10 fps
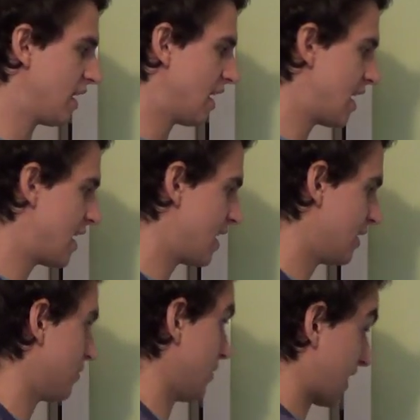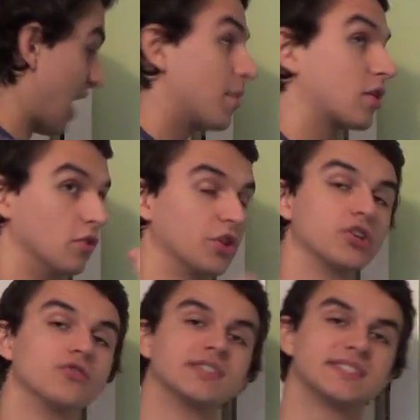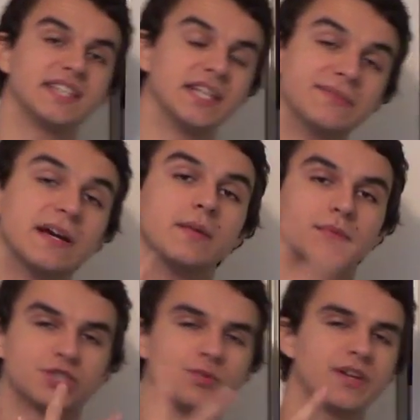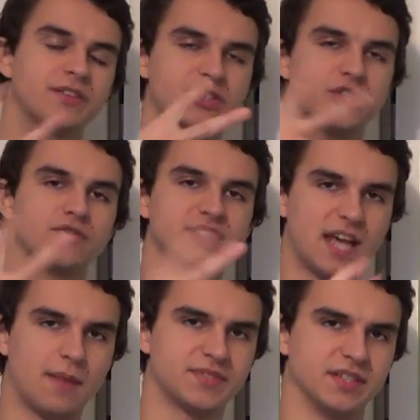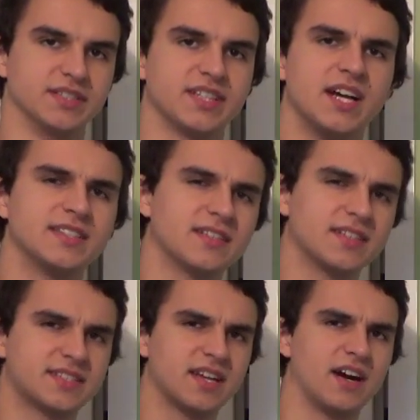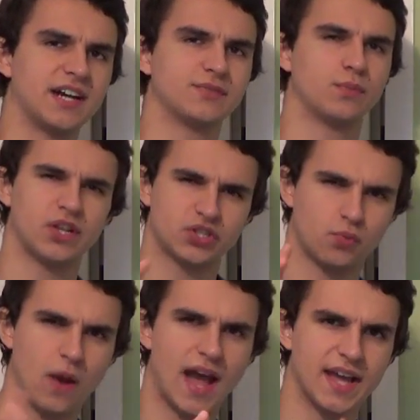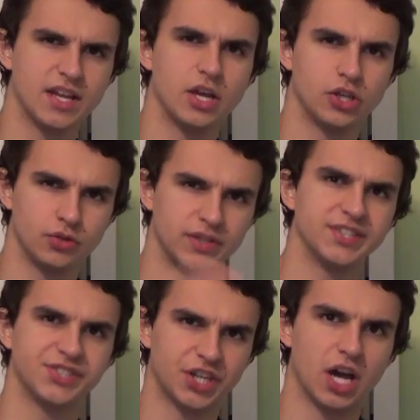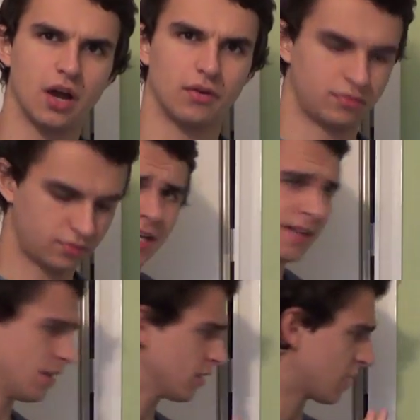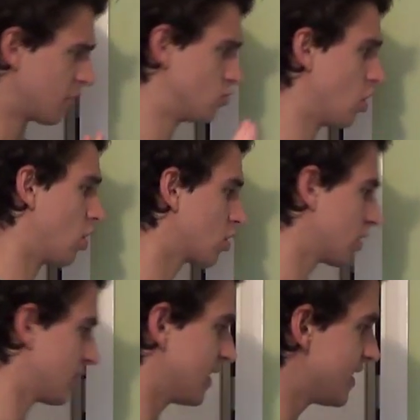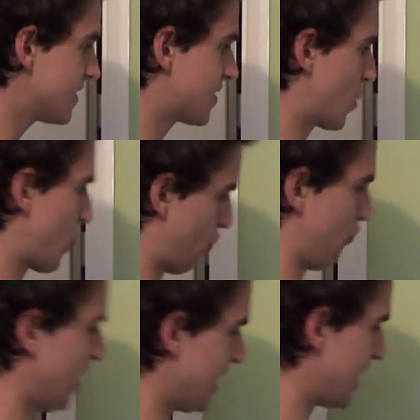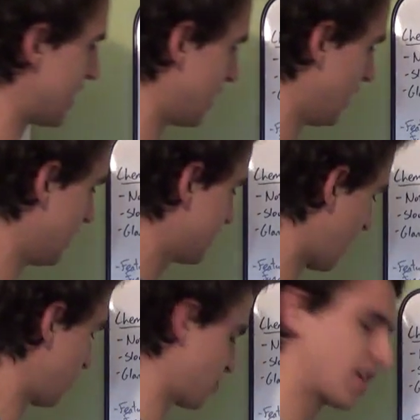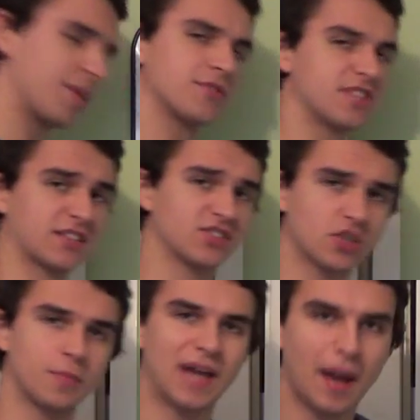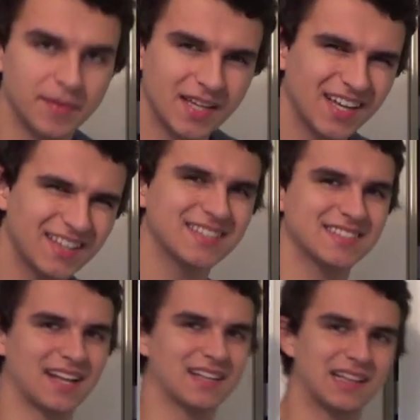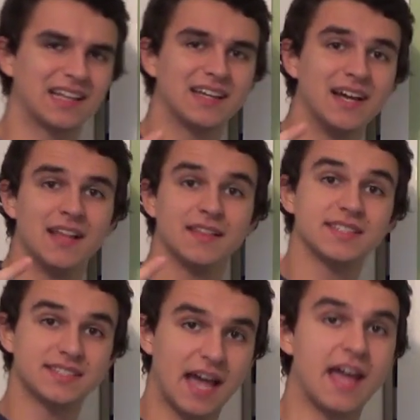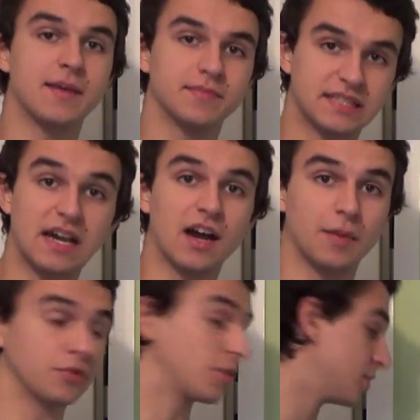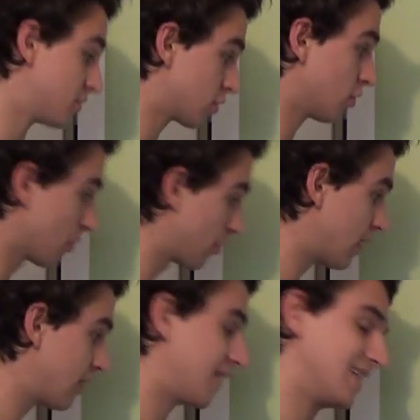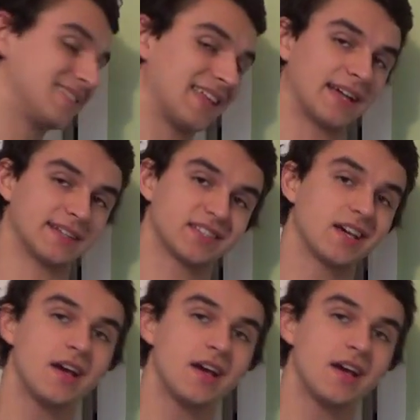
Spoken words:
in the chemical that you receive between the two receptors to decide which way you need to go. Now, don't get me wrong, these three types of chemotaxis could be happening at exactly the same time. You could be doing all three of these things,